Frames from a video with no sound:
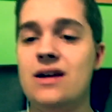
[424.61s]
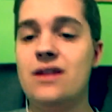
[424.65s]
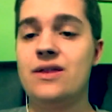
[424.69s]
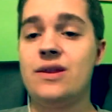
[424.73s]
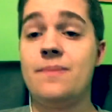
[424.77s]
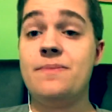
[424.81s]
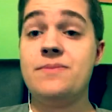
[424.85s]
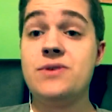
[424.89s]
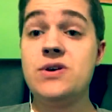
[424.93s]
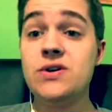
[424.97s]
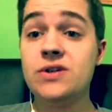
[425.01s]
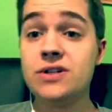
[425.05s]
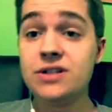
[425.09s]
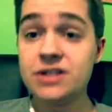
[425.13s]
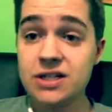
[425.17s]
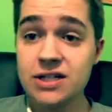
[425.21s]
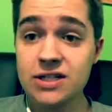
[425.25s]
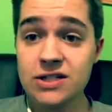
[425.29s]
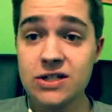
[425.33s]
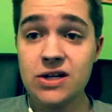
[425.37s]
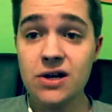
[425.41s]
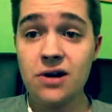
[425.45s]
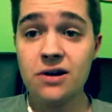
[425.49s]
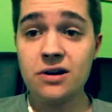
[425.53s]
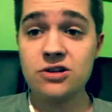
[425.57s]
The music
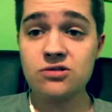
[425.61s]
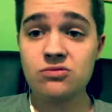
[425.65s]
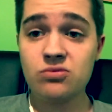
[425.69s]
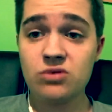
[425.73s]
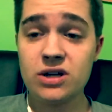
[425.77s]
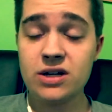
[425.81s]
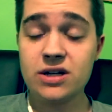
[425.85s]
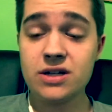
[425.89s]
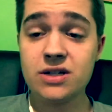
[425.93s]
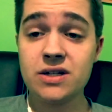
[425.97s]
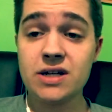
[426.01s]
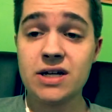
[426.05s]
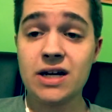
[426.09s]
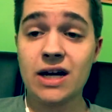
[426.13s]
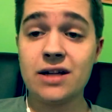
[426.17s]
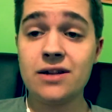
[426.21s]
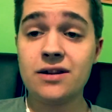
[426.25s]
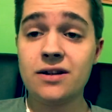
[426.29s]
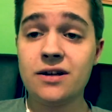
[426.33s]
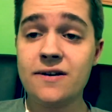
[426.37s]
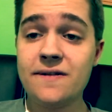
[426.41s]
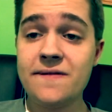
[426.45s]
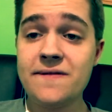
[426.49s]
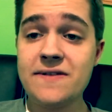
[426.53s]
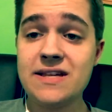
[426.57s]
is good as well, and I
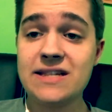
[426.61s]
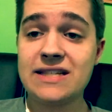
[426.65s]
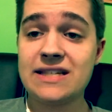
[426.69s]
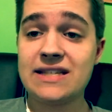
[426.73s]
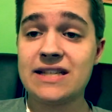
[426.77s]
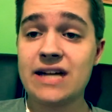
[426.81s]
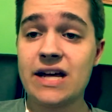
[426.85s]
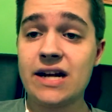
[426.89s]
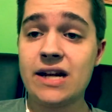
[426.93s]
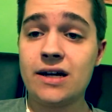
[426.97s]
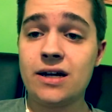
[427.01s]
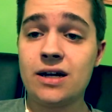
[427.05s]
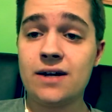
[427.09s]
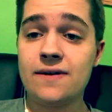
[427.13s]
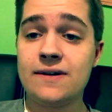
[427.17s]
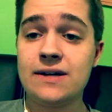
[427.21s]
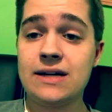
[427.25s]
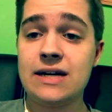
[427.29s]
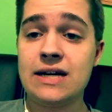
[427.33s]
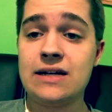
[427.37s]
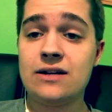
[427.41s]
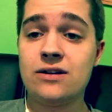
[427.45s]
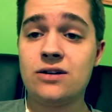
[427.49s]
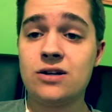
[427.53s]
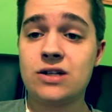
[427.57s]
love the aesthetic of
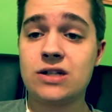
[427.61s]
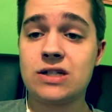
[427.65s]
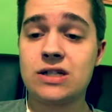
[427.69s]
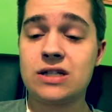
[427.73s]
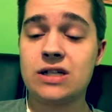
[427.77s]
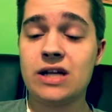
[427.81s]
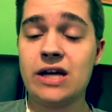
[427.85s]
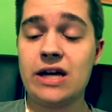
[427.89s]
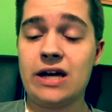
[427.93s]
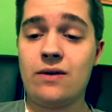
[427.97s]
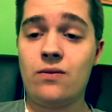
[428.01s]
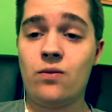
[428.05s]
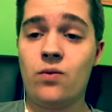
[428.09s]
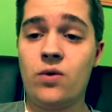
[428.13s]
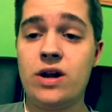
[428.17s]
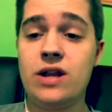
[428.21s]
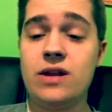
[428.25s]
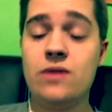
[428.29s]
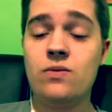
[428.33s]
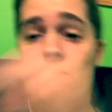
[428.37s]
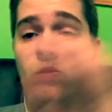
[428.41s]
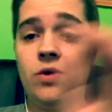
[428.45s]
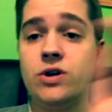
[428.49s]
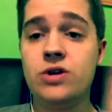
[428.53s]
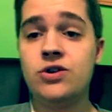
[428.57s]
it. It looks like
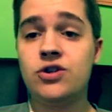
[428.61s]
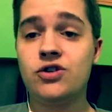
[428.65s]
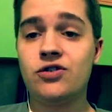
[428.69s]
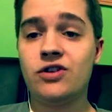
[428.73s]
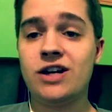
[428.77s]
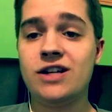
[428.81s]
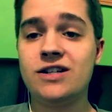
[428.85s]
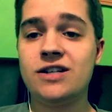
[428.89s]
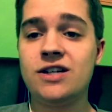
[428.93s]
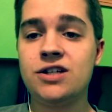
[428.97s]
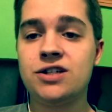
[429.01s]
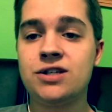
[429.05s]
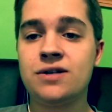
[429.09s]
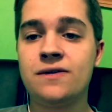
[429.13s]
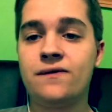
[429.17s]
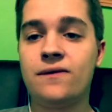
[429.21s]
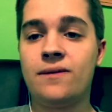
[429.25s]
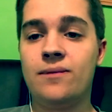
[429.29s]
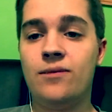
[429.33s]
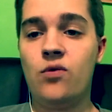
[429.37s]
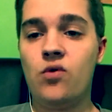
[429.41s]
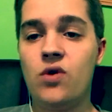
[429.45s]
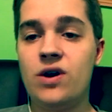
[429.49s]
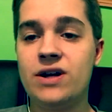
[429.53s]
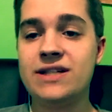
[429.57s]
when when you transition
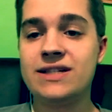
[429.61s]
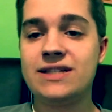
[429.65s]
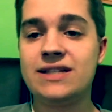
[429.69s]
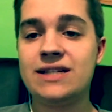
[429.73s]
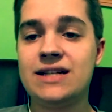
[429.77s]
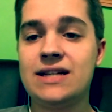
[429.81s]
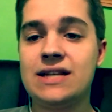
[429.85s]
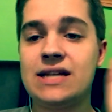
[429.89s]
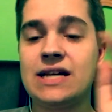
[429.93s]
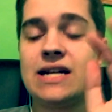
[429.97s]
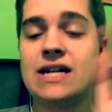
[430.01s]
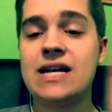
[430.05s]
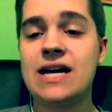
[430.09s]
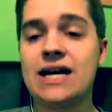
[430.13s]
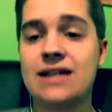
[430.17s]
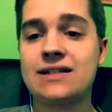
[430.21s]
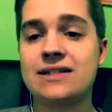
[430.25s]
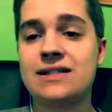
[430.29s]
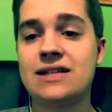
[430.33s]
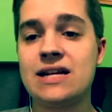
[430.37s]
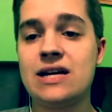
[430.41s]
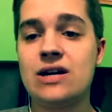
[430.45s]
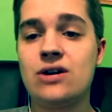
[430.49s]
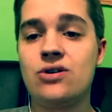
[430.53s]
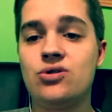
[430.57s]
from one scene to the
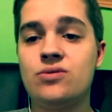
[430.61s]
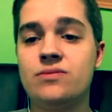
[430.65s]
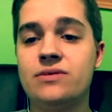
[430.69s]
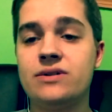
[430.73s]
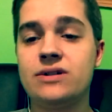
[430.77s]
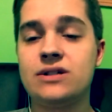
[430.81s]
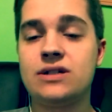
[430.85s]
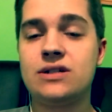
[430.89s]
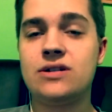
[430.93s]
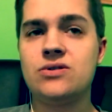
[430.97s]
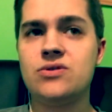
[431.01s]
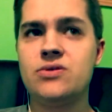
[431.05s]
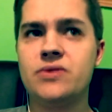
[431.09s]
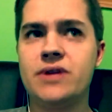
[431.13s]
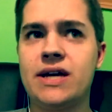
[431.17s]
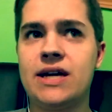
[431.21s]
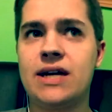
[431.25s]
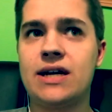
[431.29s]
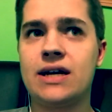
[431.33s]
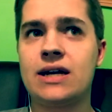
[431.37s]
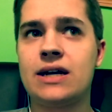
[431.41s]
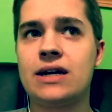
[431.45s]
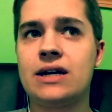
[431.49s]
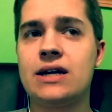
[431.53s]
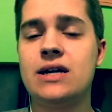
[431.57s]
next, they almost do like
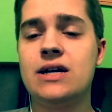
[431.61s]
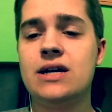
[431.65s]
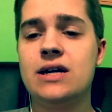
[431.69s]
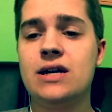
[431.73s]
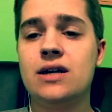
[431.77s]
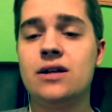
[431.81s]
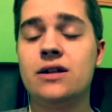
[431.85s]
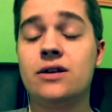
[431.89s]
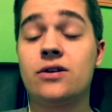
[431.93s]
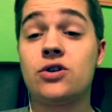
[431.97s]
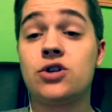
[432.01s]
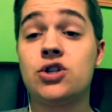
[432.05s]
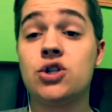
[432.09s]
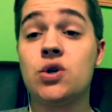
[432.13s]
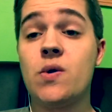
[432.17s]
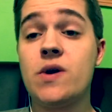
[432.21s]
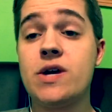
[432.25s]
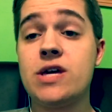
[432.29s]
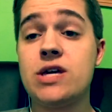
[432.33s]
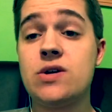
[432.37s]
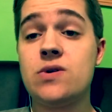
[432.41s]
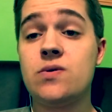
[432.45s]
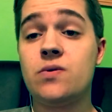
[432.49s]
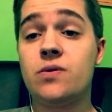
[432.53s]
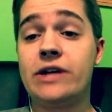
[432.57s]
a they're
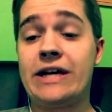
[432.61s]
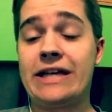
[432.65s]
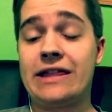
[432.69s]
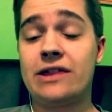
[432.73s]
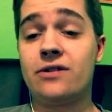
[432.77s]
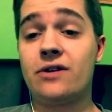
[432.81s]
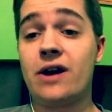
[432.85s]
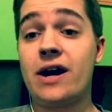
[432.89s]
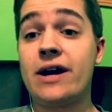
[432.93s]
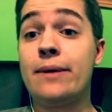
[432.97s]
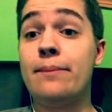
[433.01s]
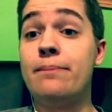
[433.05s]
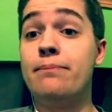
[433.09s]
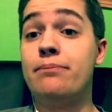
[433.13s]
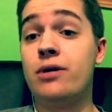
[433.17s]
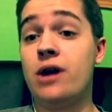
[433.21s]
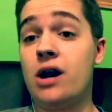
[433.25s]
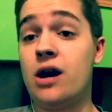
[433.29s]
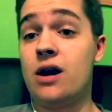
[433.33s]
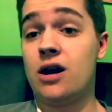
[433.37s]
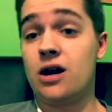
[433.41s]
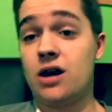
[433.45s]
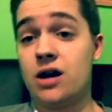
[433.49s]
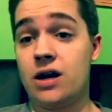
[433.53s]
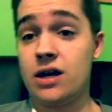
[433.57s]
showing you like they're on a
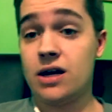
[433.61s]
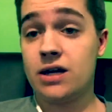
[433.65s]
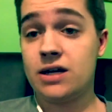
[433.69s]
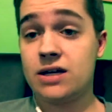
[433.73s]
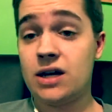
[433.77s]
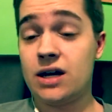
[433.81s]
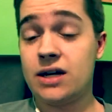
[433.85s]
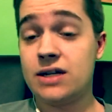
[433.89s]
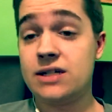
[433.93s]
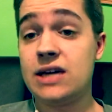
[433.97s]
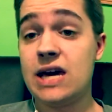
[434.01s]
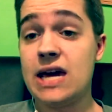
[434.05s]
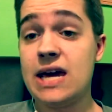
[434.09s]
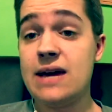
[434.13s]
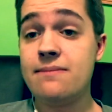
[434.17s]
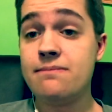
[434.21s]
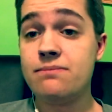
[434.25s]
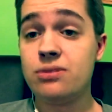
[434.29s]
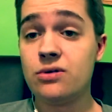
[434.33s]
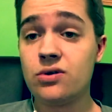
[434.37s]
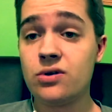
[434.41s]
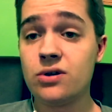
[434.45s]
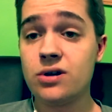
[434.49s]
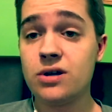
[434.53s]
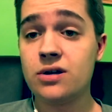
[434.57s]
a, a game
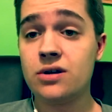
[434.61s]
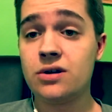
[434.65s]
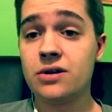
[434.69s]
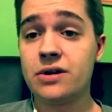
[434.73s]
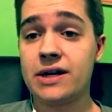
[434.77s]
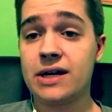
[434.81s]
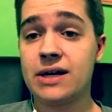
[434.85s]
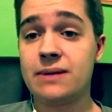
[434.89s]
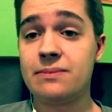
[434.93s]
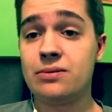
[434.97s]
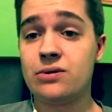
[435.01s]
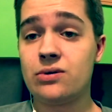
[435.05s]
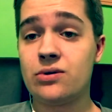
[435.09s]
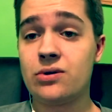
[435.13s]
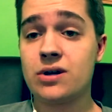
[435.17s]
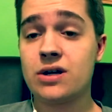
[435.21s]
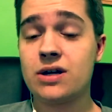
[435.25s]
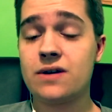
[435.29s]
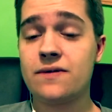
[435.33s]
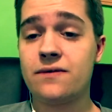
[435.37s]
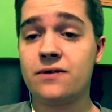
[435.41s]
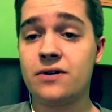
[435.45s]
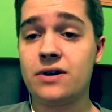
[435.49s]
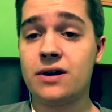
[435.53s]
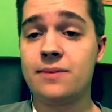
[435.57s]
board or like a board
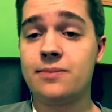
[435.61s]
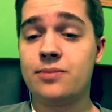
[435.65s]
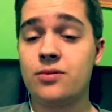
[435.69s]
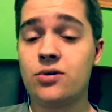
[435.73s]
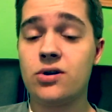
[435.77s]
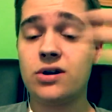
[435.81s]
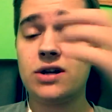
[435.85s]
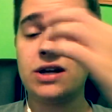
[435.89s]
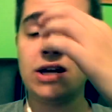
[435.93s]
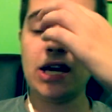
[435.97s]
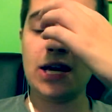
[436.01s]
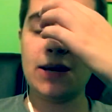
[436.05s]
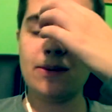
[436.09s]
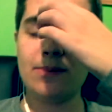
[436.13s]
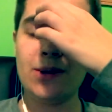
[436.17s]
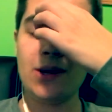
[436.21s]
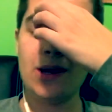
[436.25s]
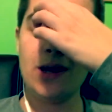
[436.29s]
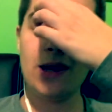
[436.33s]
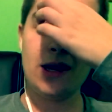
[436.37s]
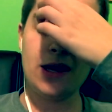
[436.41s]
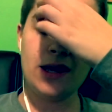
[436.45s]
for a board game.